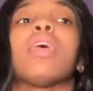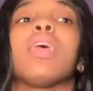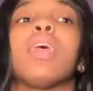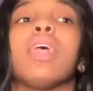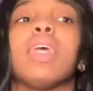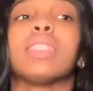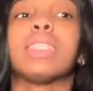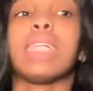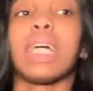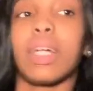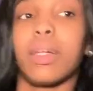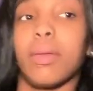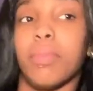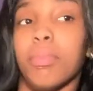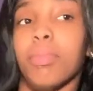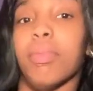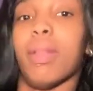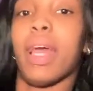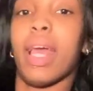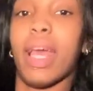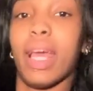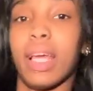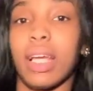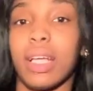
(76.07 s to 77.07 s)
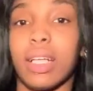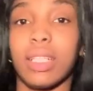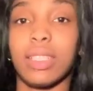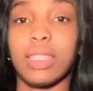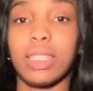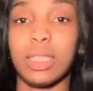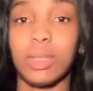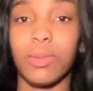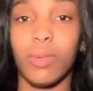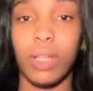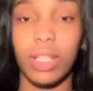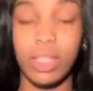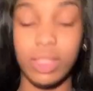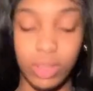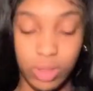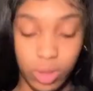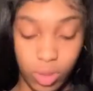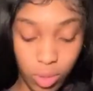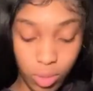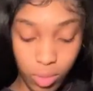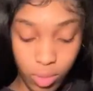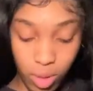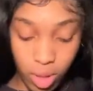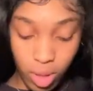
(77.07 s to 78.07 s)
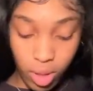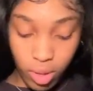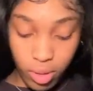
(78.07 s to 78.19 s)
it's like a black sweatsuit